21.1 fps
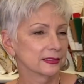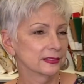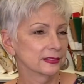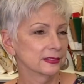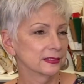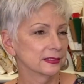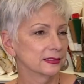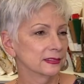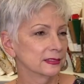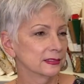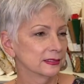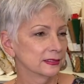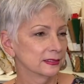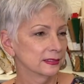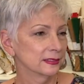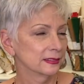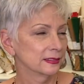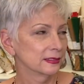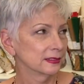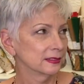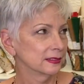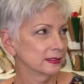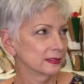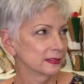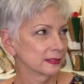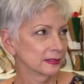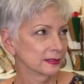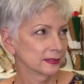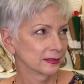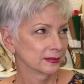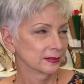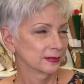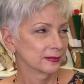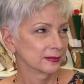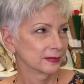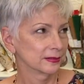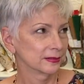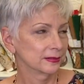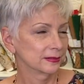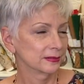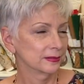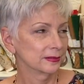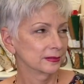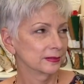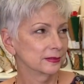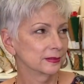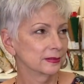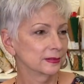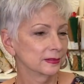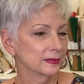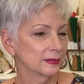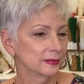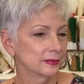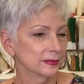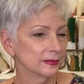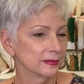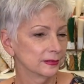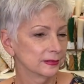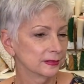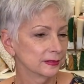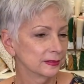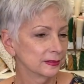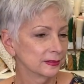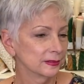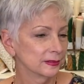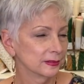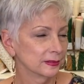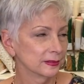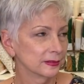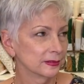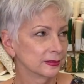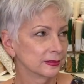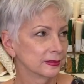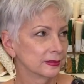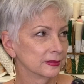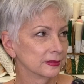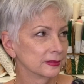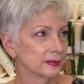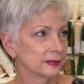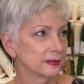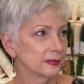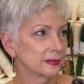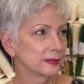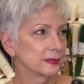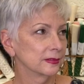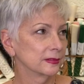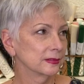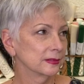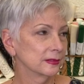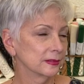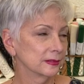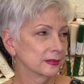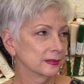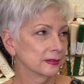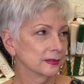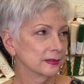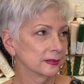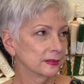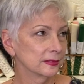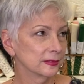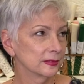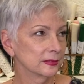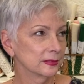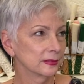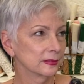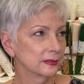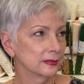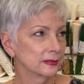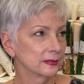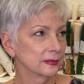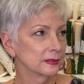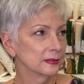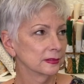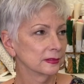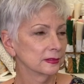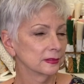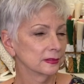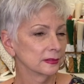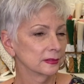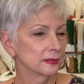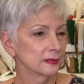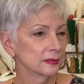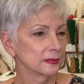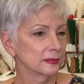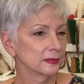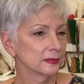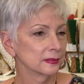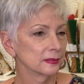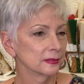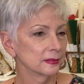This person isn't speaking.